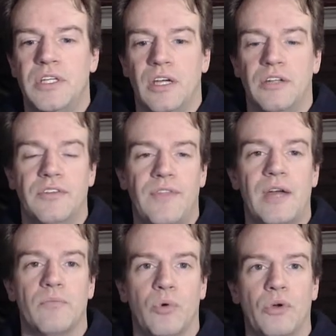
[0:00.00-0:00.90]
because of
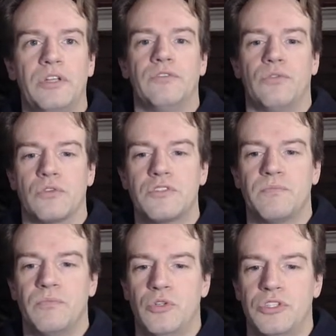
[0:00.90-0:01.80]
that buoyant
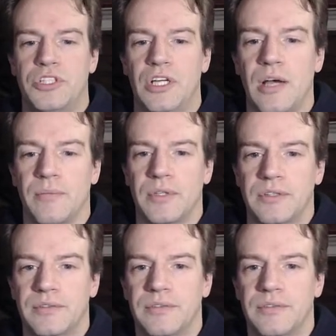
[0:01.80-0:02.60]
force pushing up.